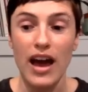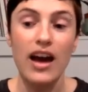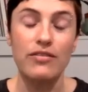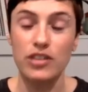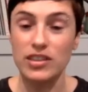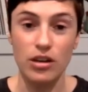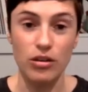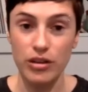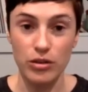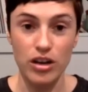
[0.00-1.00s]
adverse
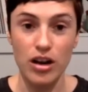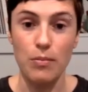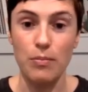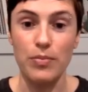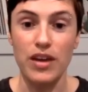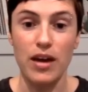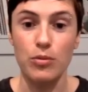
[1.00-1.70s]
health outcome that